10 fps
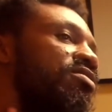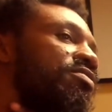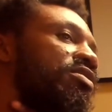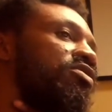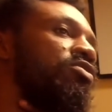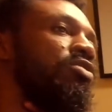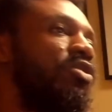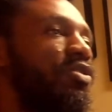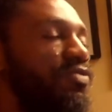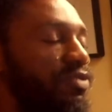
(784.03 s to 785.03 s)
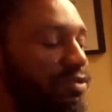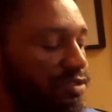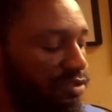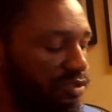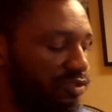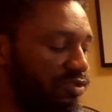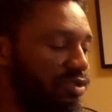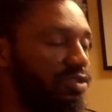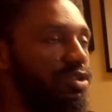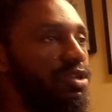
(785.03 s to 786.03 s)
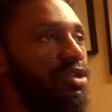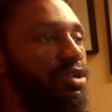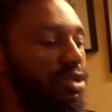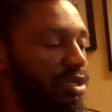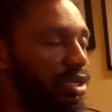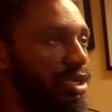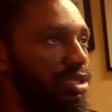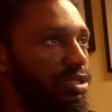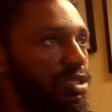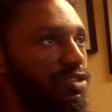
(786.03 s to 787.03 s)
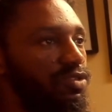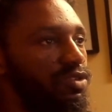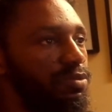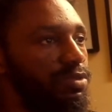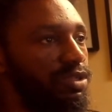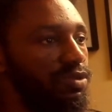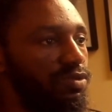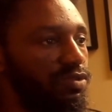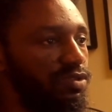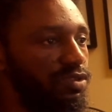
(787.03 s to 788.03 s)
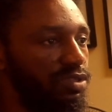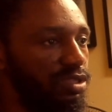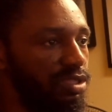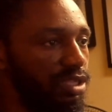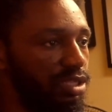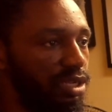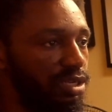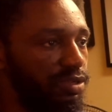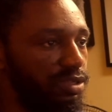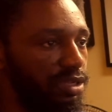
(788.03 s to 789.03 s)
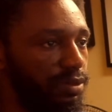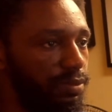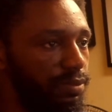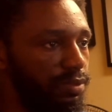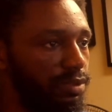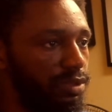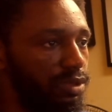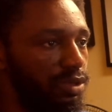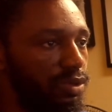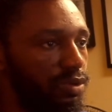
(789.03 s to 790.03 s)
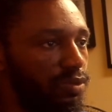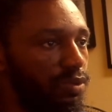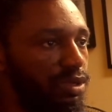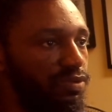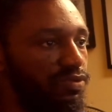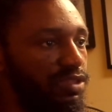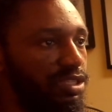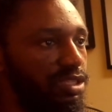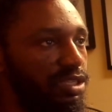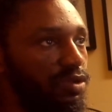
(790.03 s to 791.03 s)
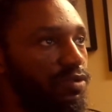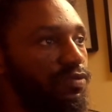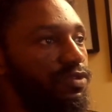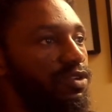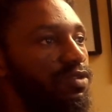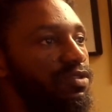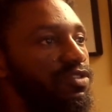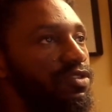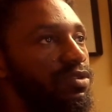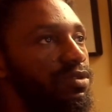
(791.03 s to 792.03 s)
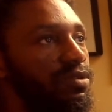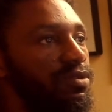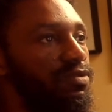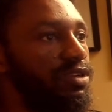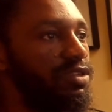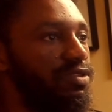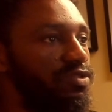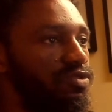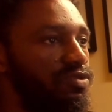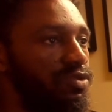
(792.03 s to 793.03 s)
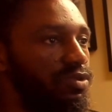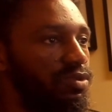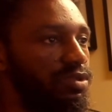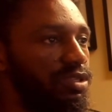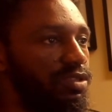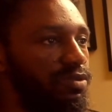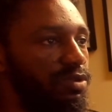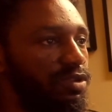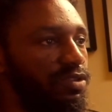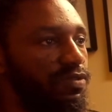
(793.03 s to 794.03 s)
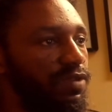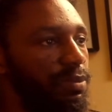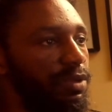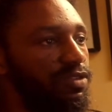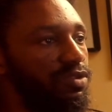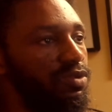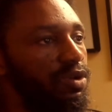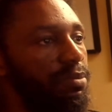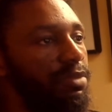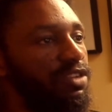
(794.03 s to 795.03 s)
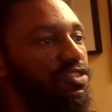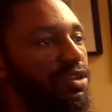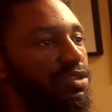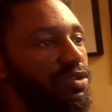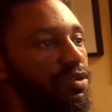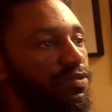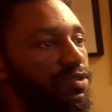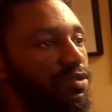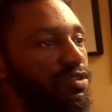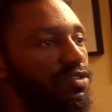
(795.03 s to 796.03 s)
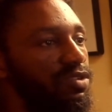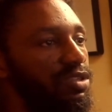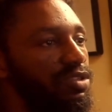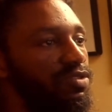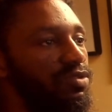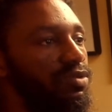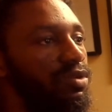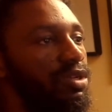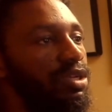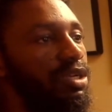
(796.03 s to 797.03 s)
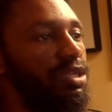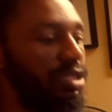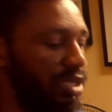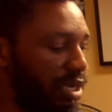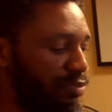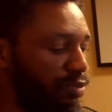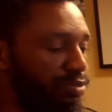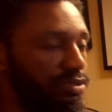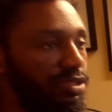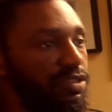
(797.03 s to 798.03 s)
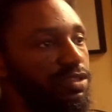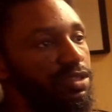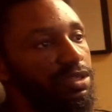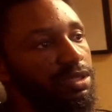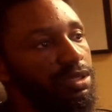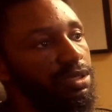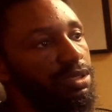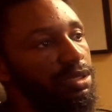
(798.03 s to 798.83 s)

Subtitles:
empty reference to a configuration struct, and it's going to be used internally here when reading the configuration, right, through this, because the Viper is going to unmarshal the configuration into the appropriate